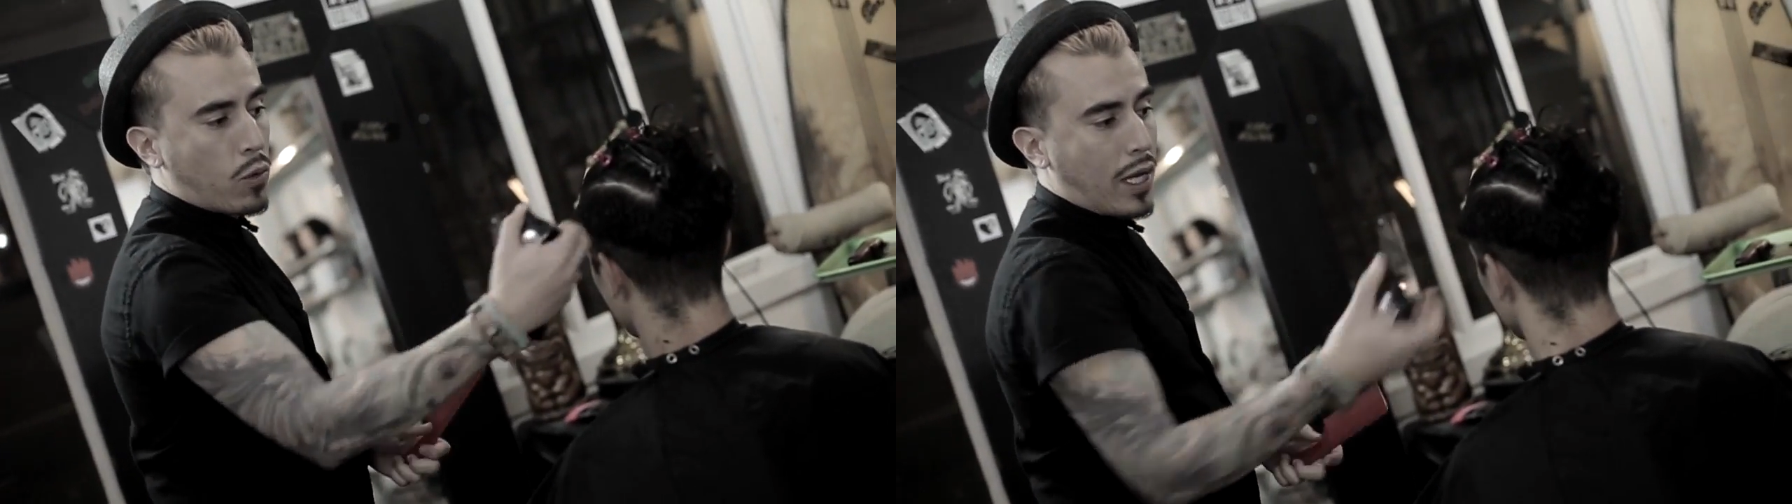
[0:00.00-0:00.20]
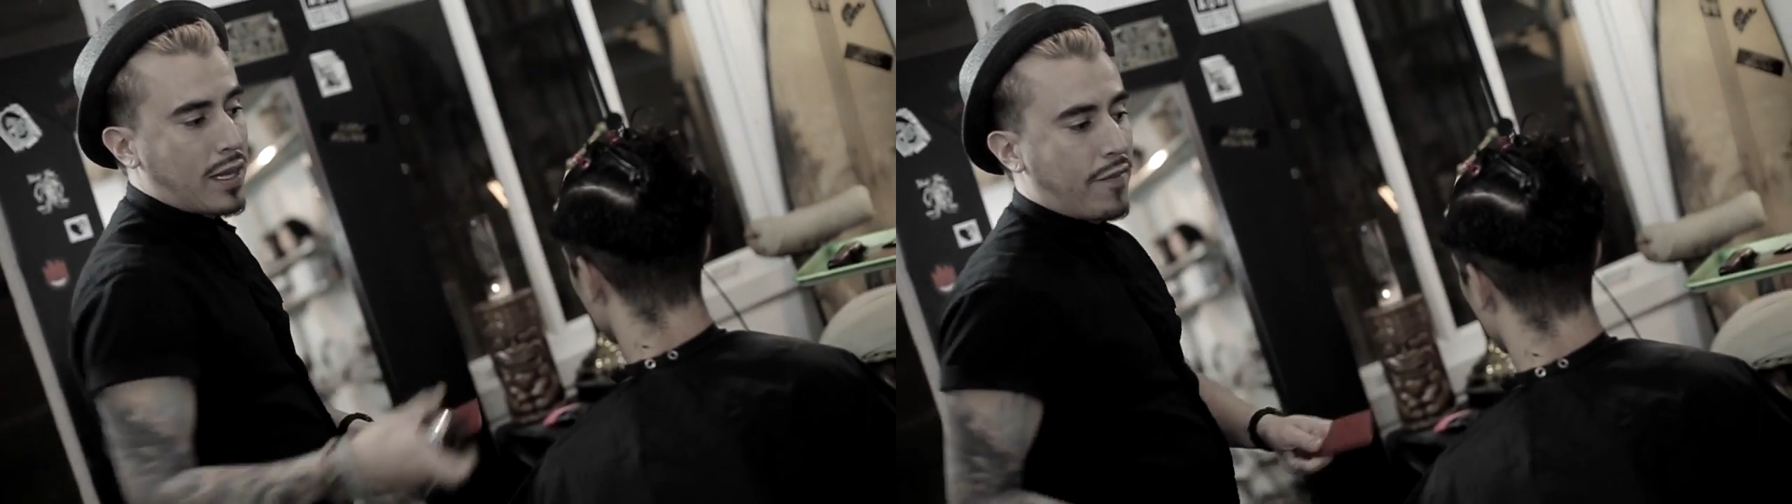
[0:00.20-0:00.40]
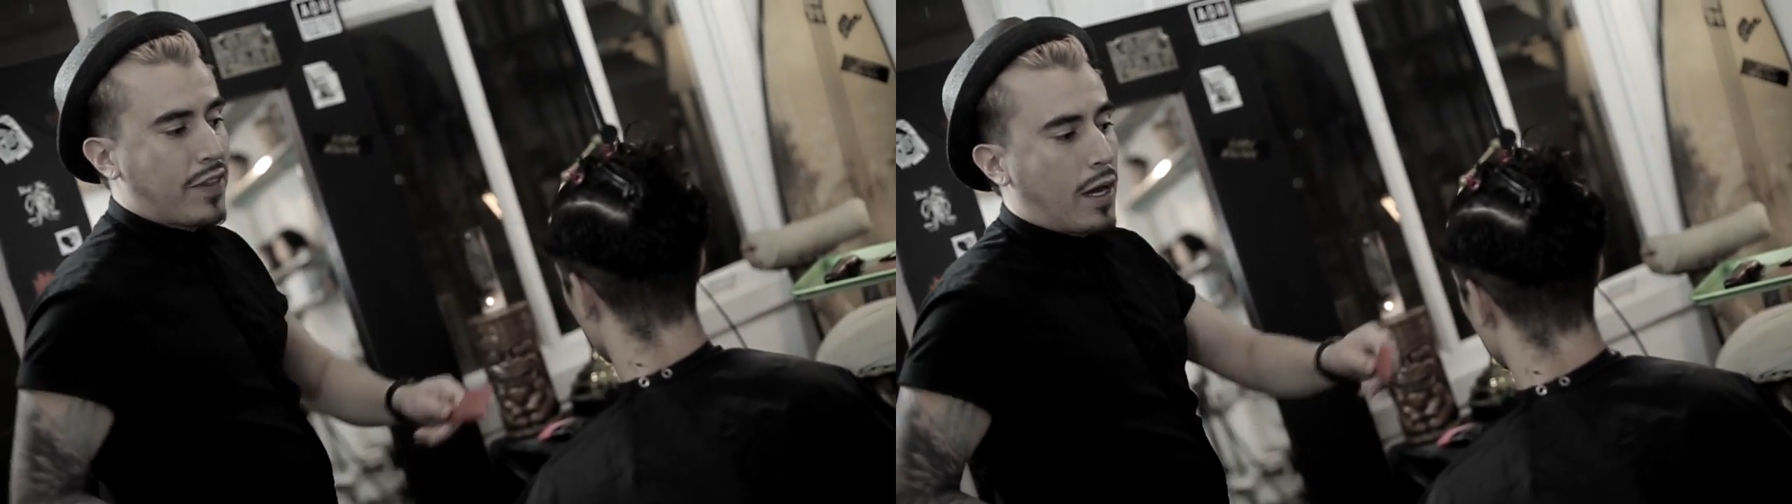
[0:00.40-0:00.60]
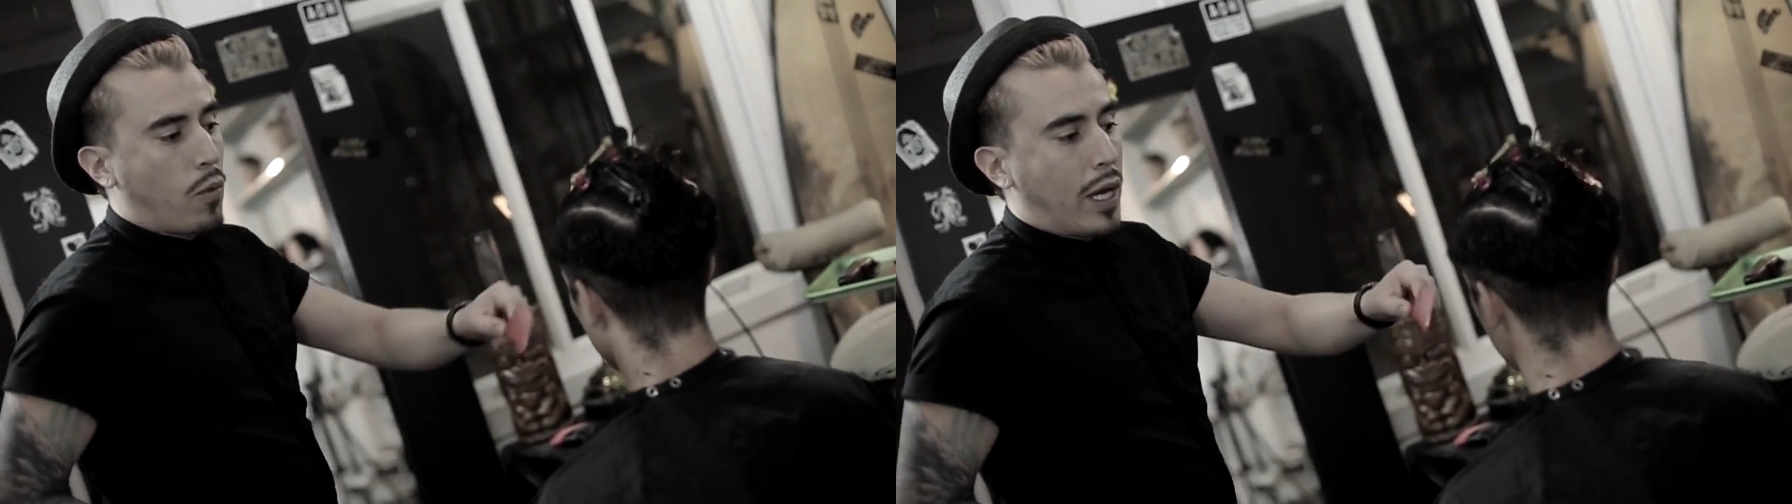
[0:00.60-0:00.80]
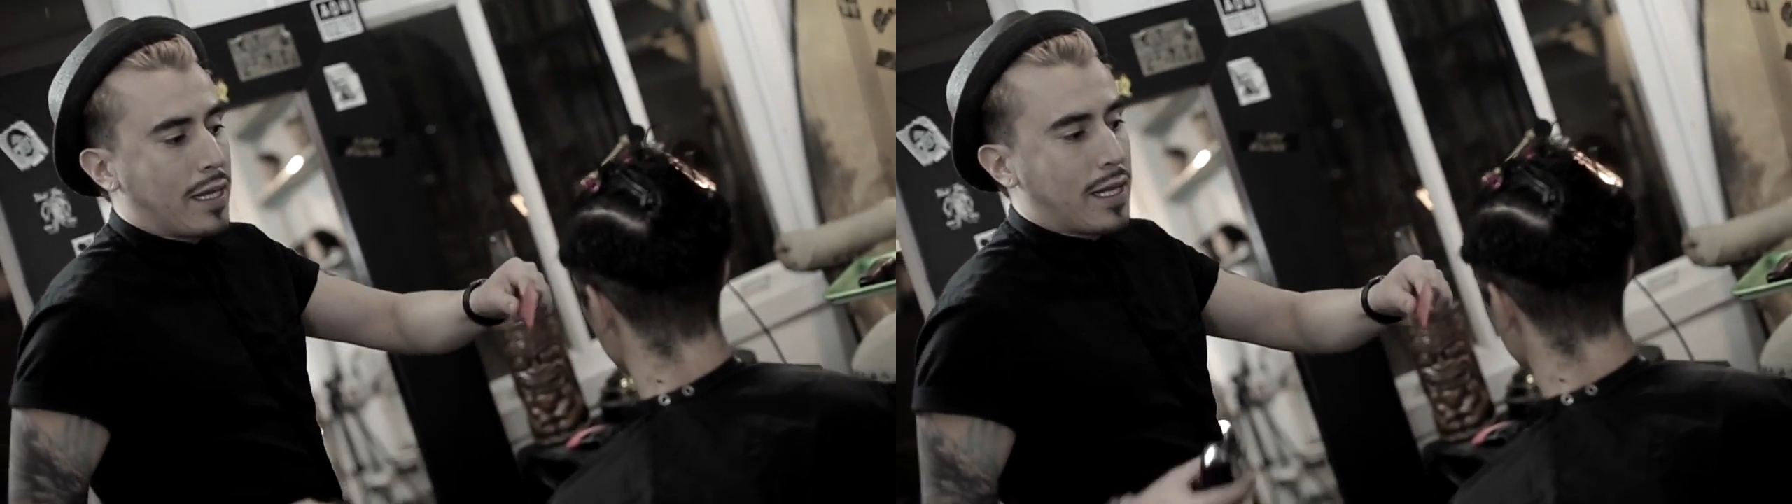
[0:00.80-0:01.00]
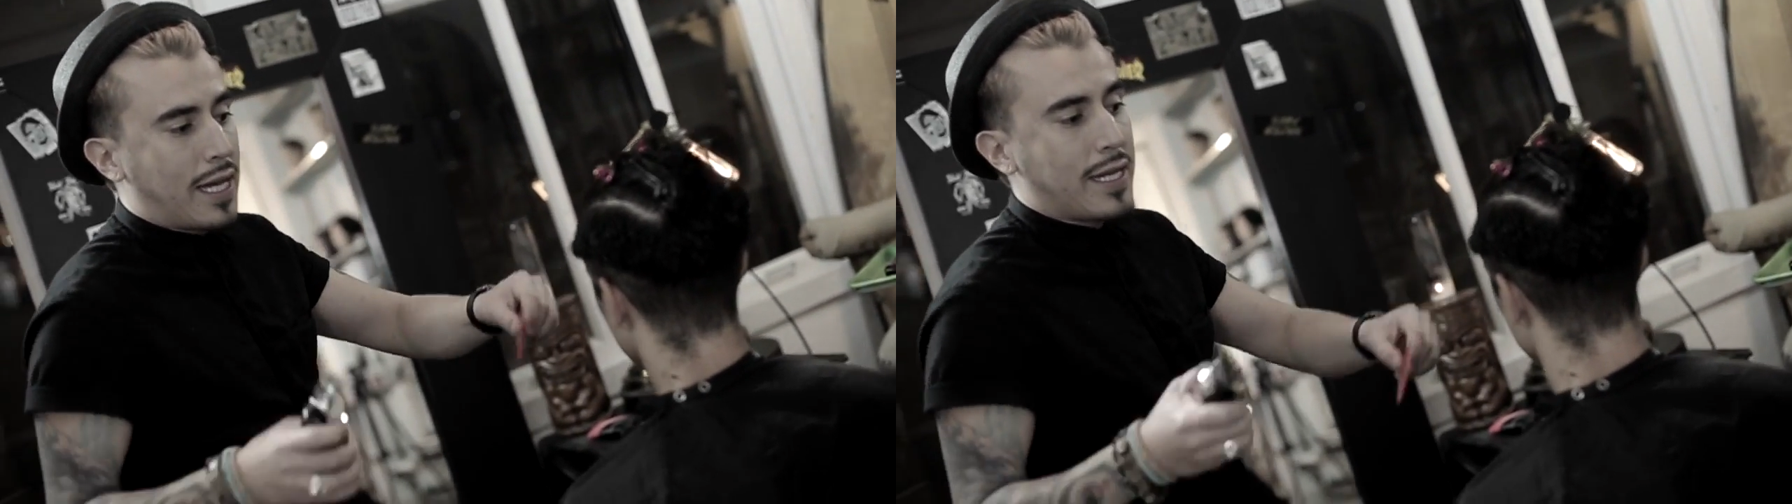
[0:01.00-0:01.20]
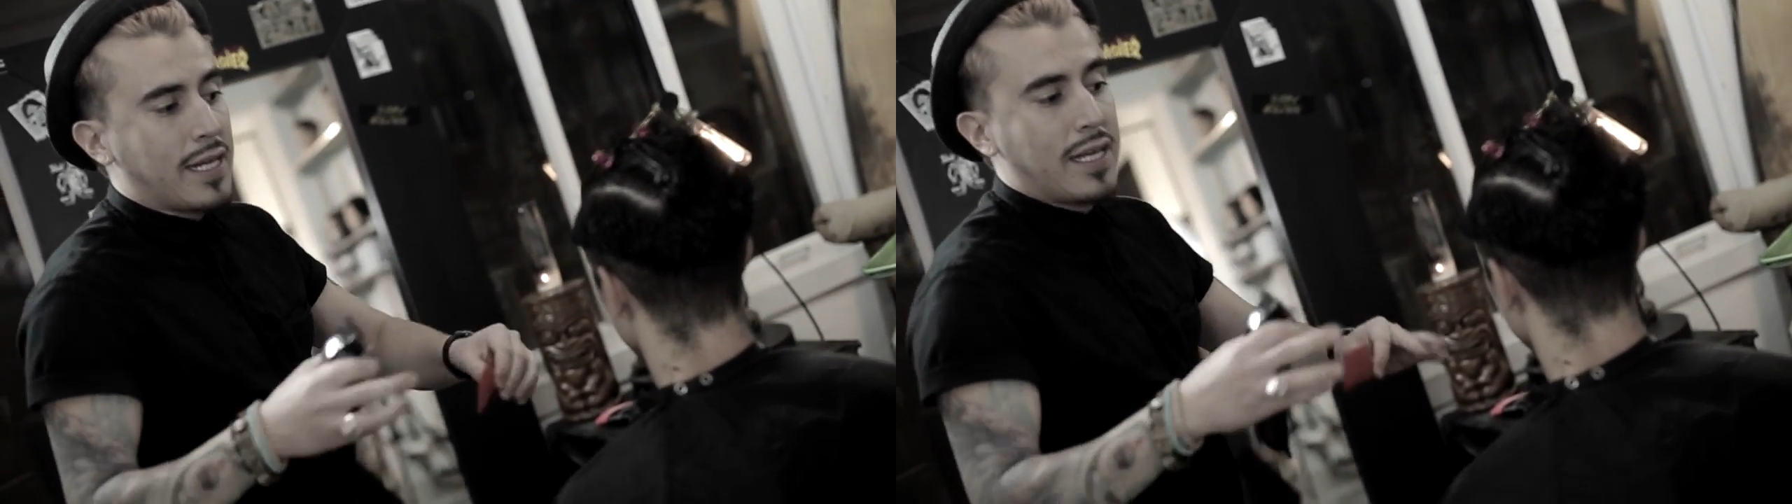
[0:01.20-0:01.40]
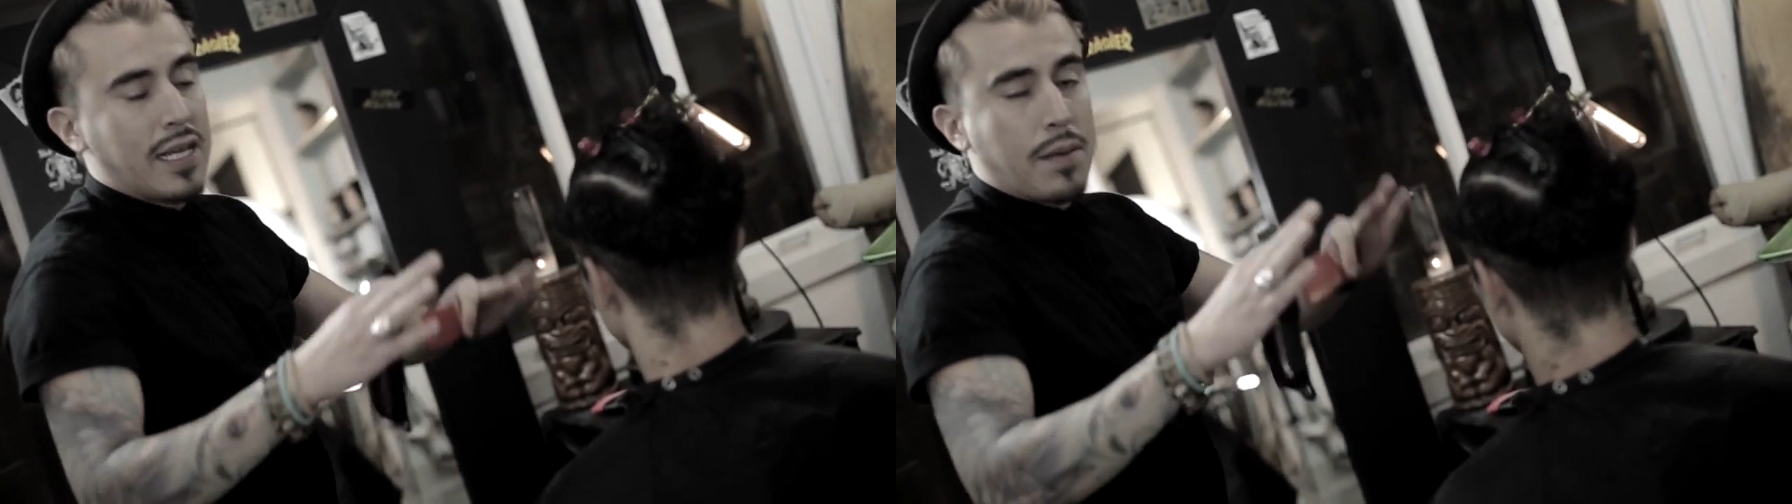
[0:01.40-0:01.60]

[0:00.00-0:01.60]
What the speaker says: where I left that weight line,